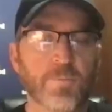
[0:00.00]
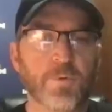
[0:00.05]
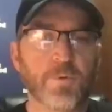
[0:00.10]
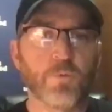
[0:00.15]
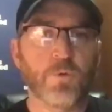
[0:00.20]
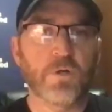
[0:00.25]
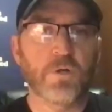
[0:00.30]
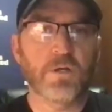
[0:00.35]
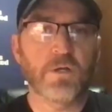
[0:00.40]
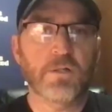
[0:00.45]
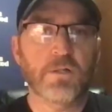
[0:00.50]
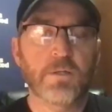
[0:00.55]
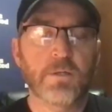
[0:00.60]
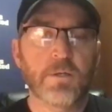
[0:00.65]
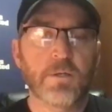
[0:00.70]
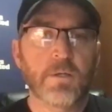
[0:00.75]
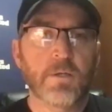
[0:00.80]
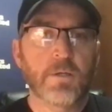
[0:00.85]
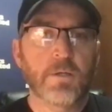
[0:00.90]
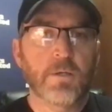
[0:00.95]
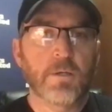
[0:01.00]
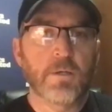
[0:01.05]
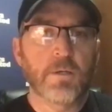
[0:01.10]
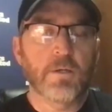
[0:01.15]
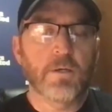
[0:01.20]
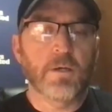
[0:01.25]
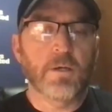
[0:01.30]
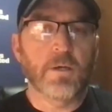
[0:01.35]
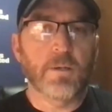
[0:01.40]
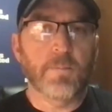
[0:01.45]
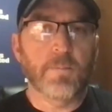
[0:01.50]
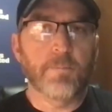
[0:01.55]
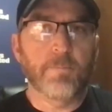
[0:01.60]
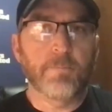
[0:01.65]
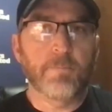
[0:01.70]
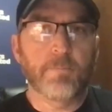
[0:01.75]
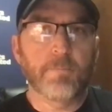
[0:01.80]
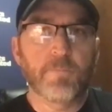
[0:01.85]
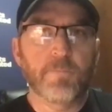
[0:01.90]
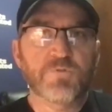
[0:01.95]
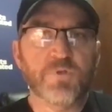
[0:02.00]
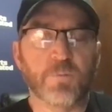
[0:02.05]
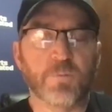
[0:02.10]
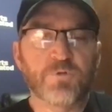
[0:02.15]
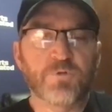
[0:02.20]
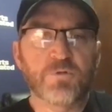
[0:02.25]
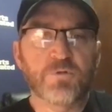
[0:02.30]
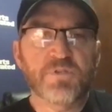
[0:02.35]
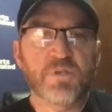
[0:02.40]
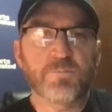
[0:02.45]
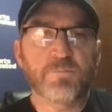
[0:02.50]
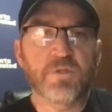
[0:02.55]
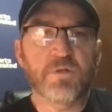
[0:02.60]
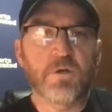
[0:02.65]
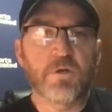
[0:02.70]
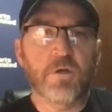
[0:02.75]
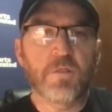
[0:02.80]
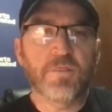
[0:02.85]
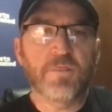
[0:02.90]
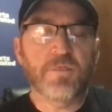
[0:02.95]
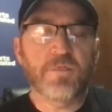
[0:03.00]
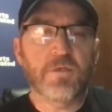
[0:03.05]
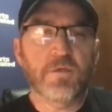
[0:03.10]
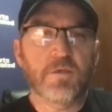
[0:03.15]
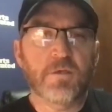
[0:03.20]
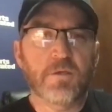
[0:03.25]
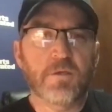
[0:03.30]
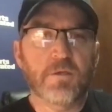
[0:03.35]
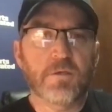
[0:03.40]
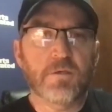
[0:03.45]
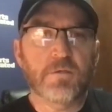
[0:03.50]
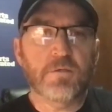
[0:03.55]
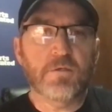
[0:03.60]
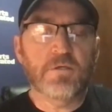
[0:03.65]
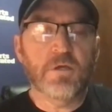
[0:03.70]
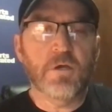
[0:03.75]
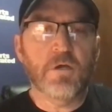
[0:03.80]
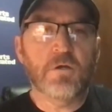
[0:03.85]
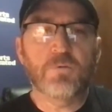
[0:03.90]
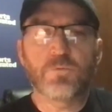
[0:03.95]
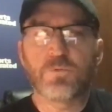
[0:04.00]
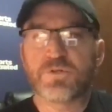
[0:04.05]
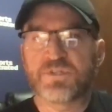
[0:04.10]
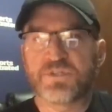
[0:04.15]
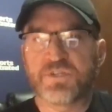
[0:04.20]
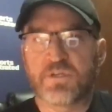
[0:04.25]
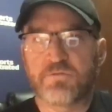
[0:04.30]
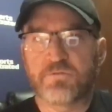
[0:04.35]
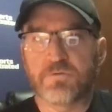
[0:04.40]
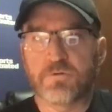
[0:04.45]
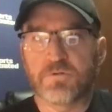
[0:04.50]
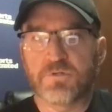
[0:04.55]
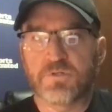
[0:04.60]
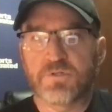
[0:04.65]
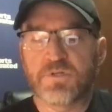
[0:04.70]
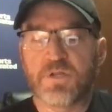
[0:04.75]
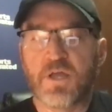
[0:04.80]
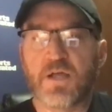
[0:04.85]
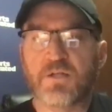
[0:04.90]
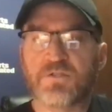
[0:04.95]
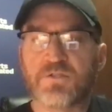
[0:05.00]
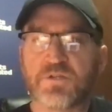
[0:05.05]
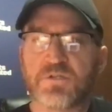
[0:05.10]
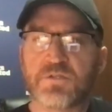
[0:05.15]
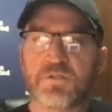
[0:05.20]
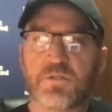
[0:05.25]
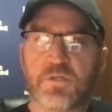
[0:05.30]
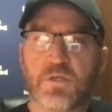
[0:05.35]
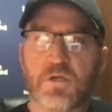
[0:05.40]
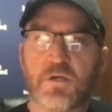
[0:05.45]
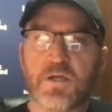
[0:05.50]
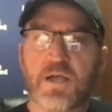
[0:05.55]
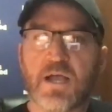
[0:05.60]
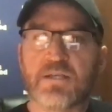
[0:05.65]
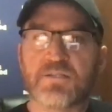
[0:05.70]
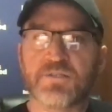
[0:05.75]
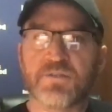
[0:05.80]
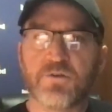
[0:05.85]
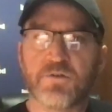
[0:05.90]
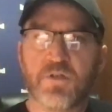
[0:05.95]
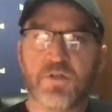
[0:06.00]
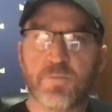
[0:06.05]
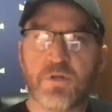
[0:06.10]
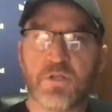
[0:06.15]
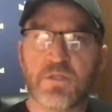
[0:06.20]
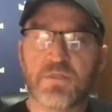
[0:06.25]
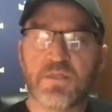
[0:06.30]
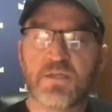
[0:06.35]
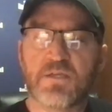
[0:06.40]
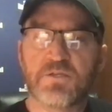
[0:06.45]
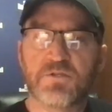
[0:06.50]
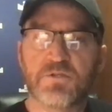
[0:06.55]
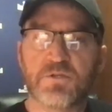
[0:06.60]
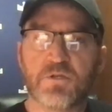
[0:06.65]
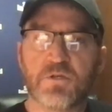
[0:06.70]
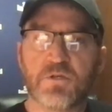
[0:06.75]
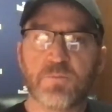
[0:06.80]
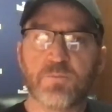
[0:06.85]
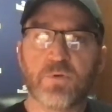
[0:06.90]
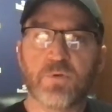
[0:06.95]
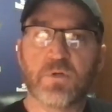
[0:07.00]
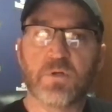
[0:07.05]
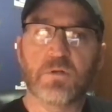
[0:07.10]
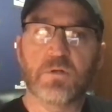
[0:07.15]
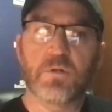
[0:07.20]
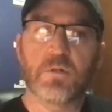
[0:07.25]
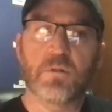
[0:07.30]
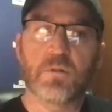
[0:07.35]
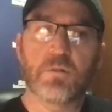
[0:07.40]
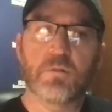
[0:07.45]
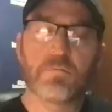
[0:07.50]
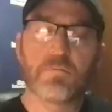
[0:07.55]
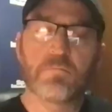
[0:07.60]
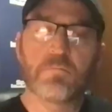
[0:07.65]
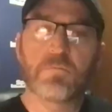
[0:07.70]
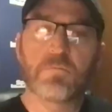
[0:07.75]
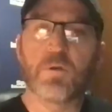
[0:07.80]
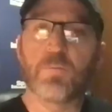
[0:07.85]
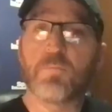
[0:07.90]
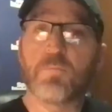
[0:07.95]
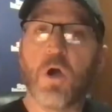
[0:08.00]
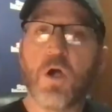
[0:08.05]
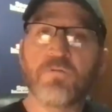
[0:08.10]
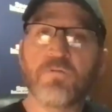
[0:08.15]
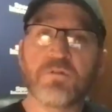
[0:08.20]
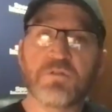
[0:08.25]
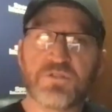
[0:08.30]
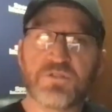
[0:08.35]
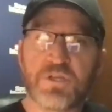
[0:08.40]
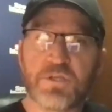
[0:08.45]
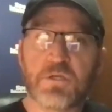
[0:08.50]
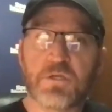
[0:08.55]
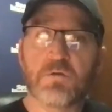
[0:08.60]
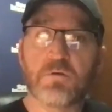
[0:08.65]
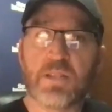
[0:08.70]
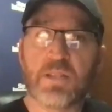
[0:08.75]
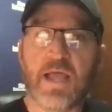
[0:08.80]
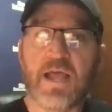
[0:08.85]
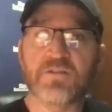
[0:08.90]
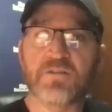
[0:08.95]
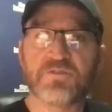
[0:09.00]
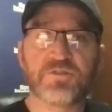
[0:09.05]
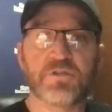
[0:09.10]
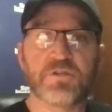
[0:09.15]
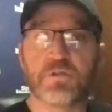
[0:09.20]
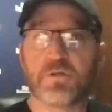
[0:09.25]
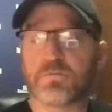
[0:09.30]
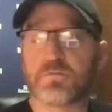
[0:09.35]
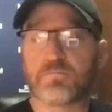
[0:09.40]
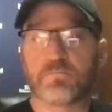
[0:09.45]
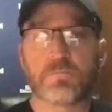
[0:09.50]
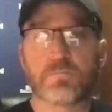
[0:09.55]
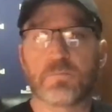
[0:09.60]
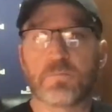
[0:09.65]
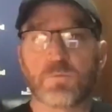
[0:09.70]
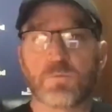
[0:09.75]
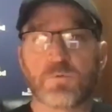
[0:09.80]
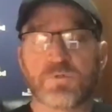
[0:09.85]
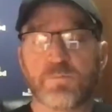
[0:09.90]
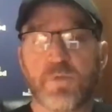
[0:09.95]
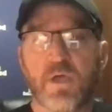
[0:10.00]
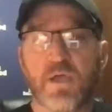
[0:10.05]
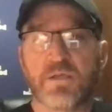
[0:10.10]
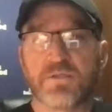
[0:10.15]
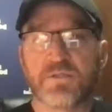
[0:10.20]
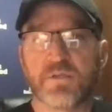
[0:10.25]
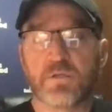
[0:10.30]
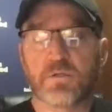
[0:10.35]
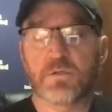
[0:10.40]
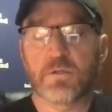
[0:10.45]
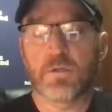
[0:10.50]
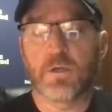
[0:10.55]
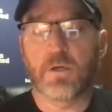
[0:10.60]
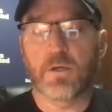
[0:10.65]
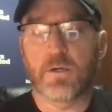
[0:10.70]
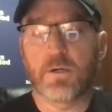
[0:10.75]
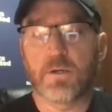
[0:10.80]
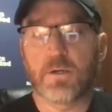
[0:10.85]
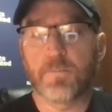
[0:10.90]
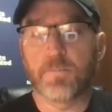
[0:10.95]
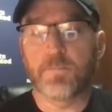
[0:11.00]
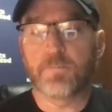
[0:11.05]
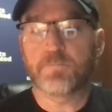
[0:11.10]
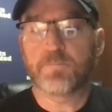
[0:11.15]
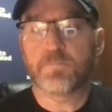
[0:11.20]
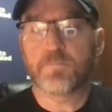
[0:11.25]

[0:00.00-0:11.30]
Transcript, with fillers: you're well. Um, so I'm doing something on the young receivers, not just the young guys that are coming in this year, but, you know, Marvin's year last year was amazing. Um,